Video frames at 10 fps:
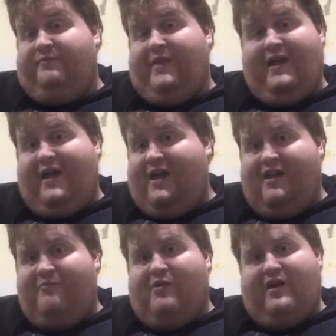And
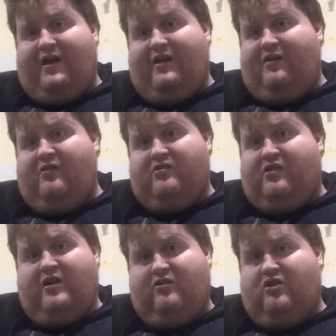anybody who's
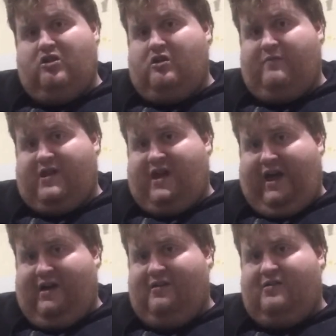got a YouTube
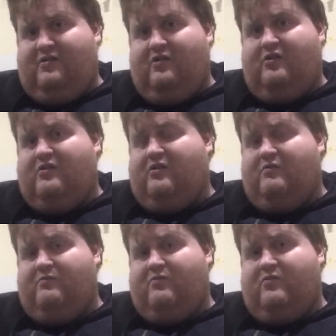account who
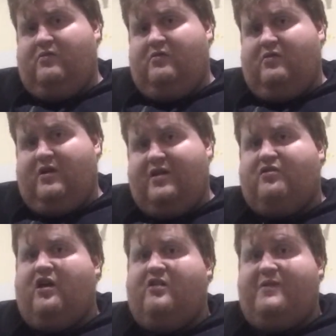has
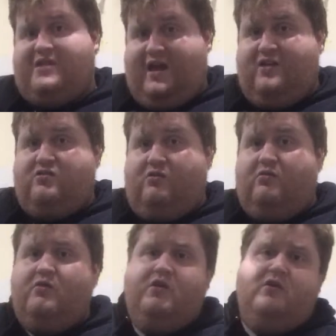got the potential
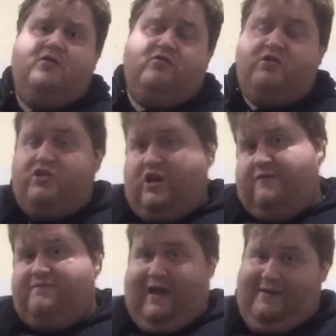to
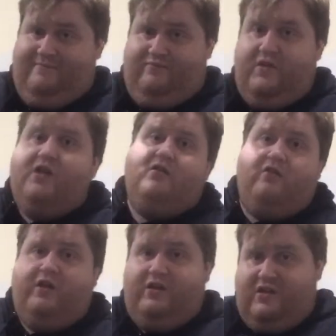achieve that,
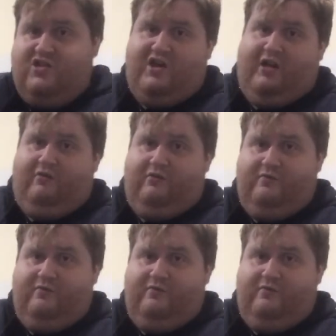including this channel.